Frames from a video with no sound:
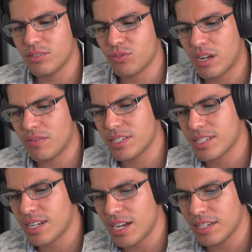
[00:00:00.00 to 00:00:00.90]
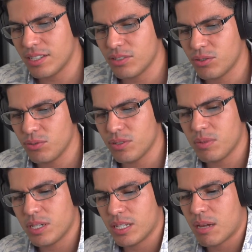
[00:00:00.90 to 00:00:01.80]
Travis Scott and soon to
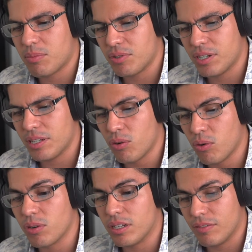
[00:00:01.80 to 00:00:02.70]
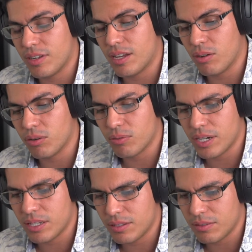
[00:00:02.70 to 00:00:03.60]
be collaborating, or if not
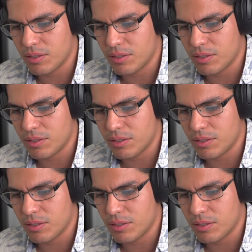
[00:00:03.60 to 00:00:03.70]
already,